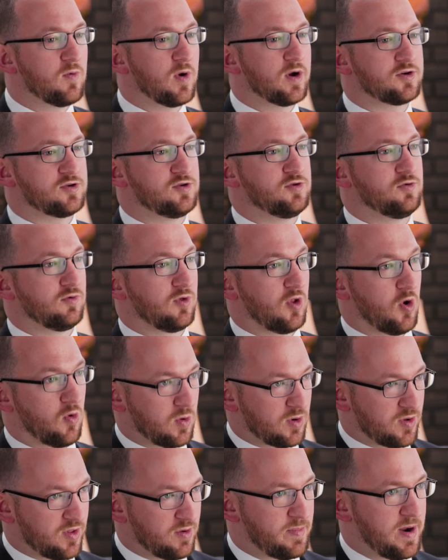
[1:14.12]
want to
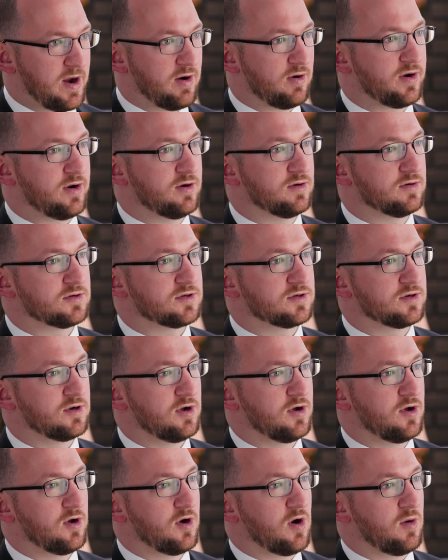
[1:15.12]
lower the barriers
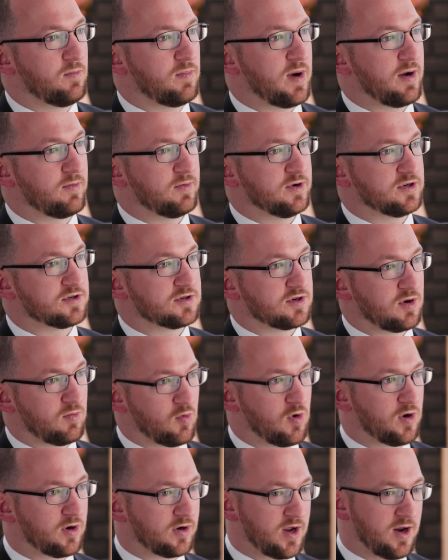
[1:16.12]
by which
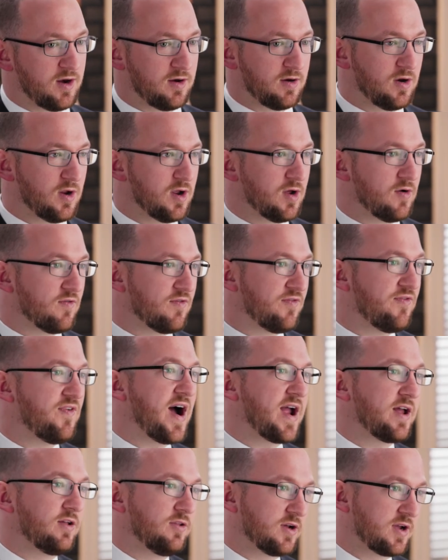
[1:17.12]
someone can
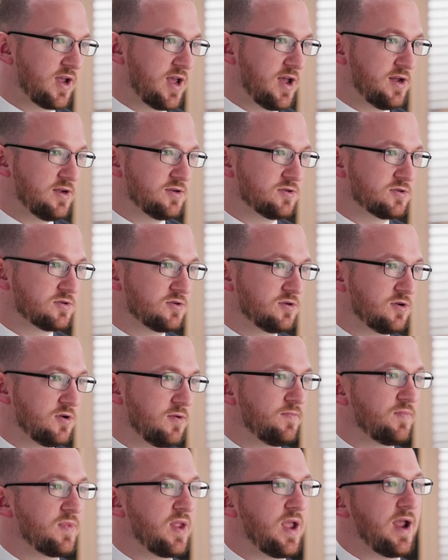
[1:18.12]
file a case
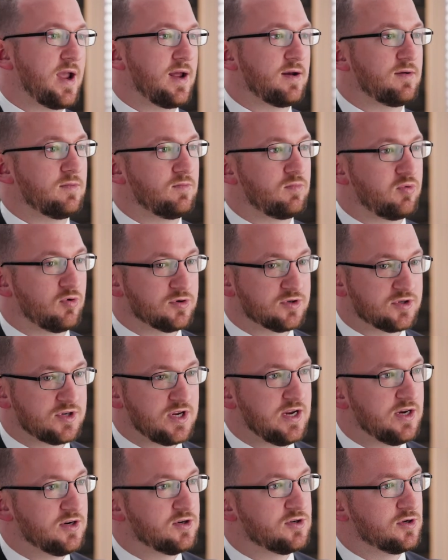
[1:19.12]
and
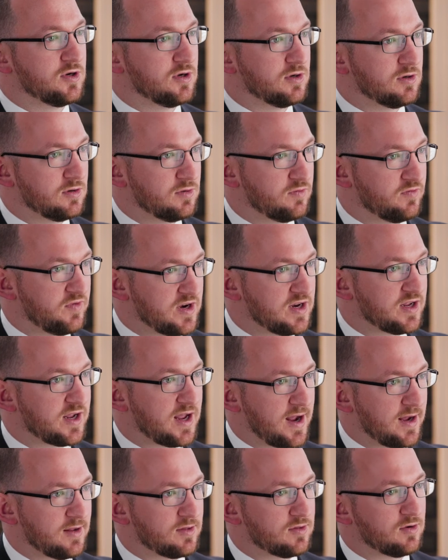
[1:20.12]
proceed to
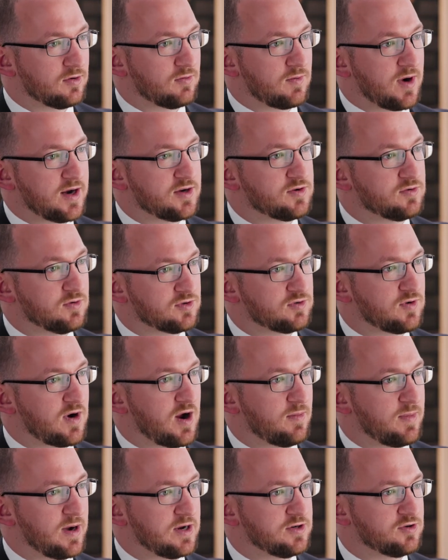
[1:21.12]
vindicate their right to a
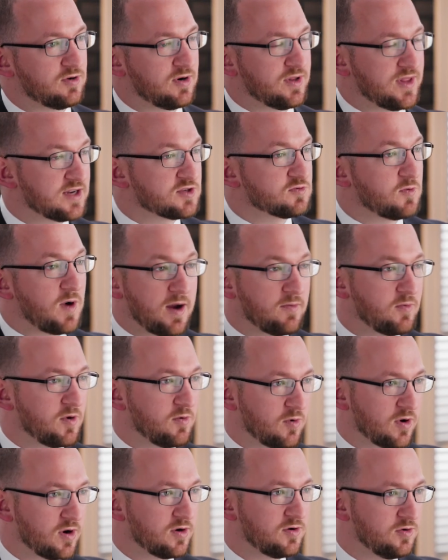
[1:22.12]
trial by jury. That's why we
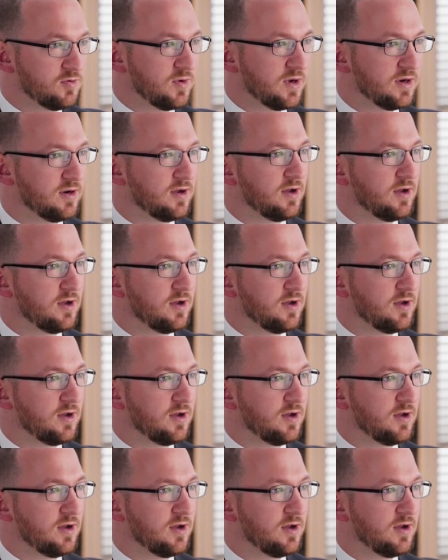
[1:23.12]
want to do it.